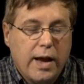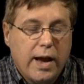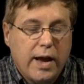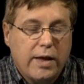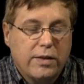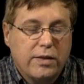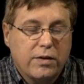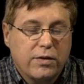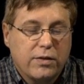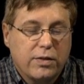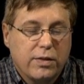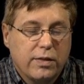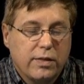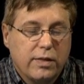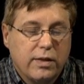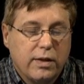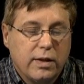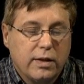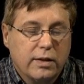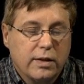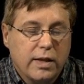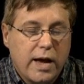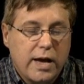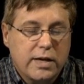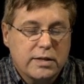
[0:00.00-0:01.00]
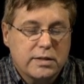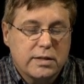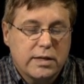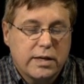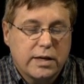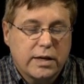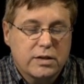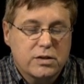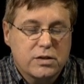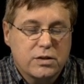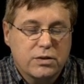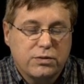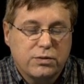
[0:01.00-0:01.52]
And the last
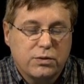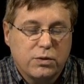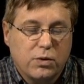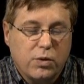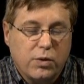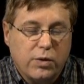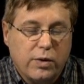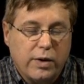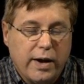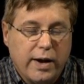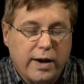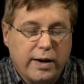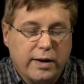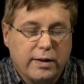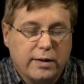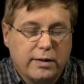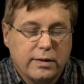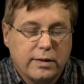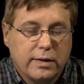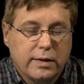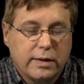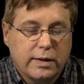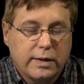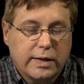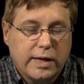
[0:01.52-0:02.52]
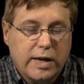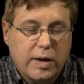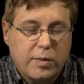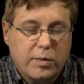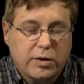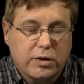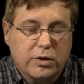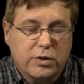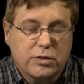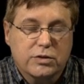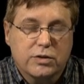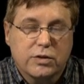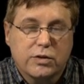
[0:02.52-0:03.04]
thing is the fluoride
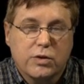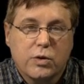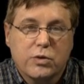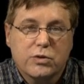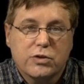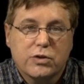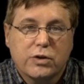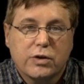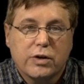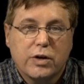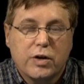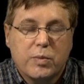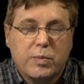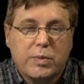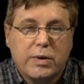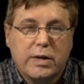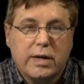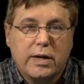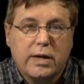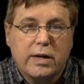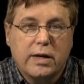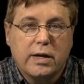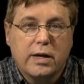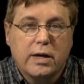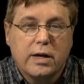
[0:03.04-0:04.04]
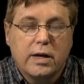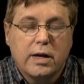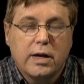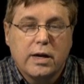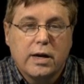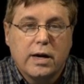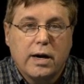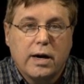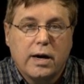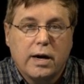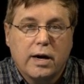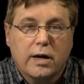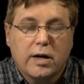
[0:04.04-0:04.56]
chemicals. And those are going to be
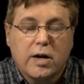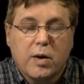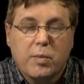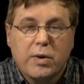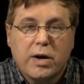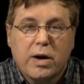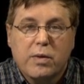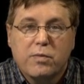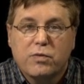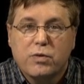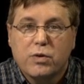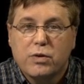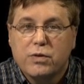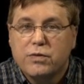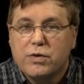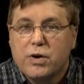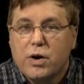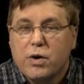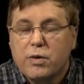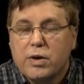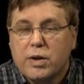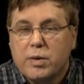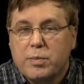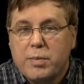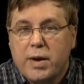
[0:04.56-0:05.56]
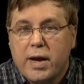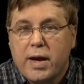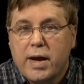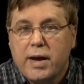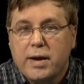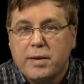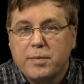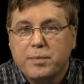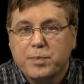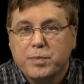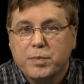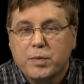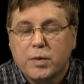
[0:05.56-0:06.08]
coming up for a vote in
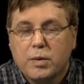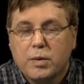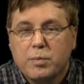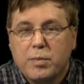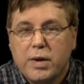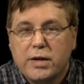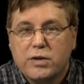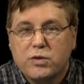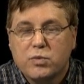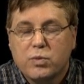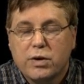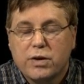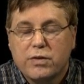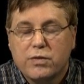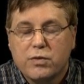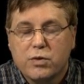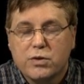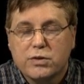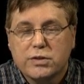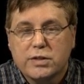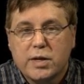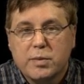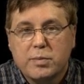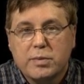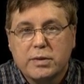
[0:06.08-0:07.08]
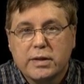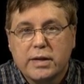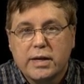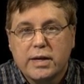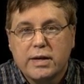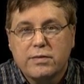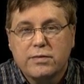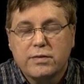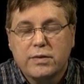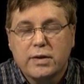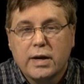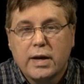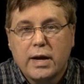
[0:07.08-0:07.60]
May 21st, I
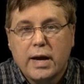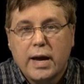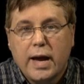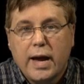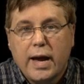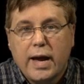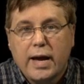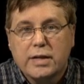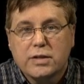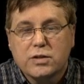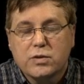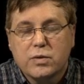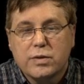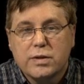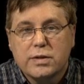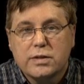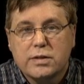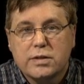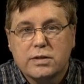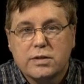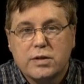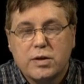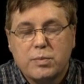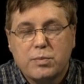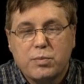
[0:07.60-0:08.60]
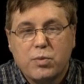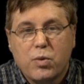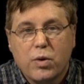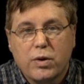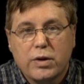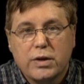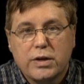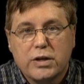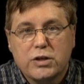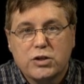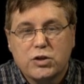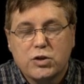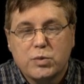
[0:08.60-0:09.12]
believe. And so this is an
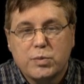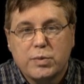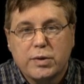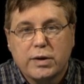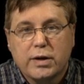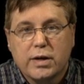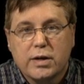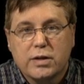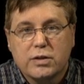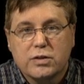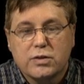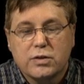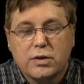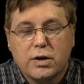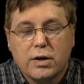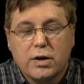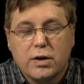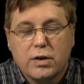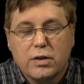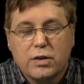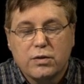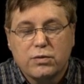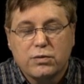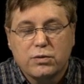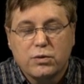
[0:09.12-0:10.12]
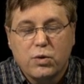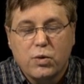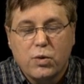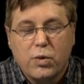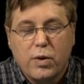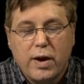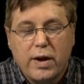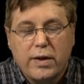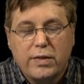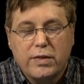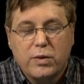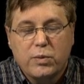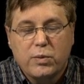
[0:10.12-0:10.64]
important issue, because the
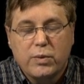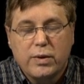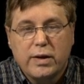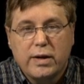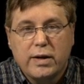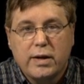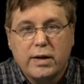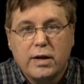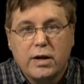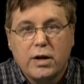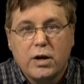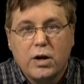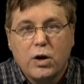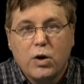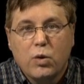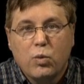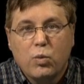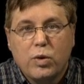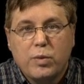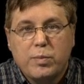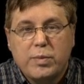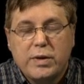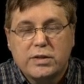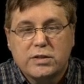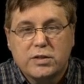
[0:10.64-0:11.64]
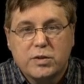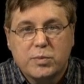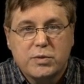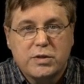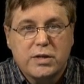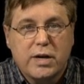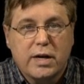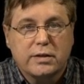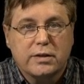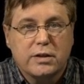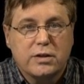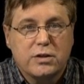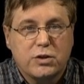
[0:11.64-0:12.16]
fluoride that we would be
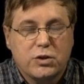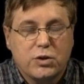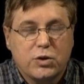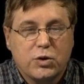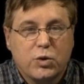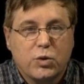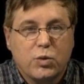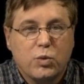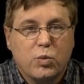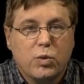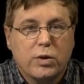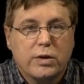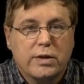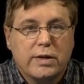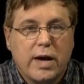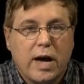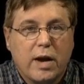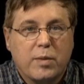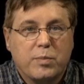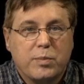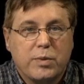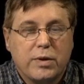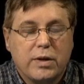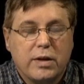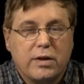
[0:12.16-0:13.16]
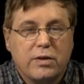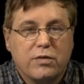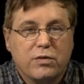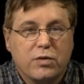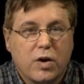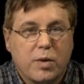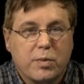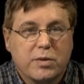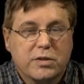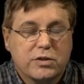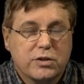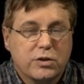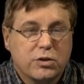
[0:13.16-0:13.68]
subjected to would not be
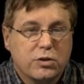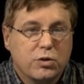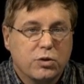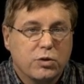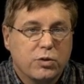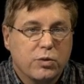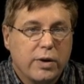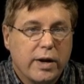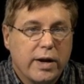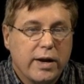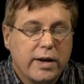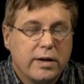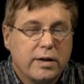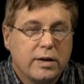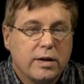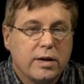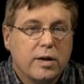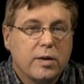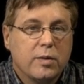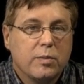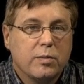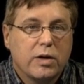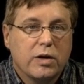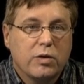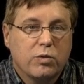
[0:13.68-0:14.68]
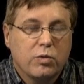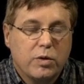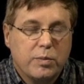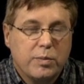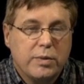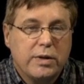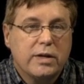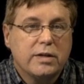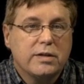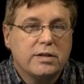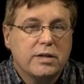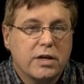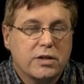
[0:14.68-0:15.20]
pharmaceutical grade, but it would
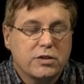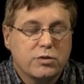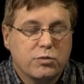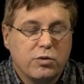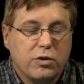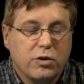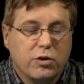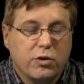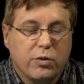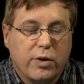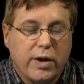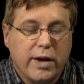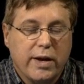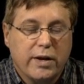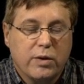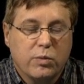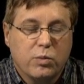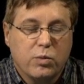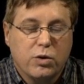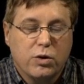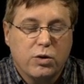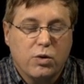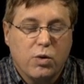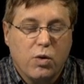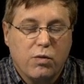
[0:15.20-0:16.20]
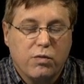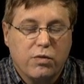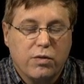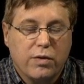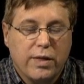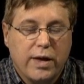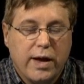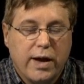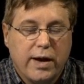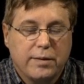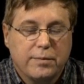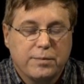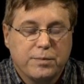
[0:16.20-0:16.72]
be industrial grade. And we'll go over
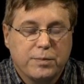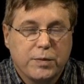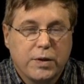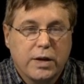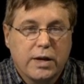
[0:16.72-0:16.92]
that.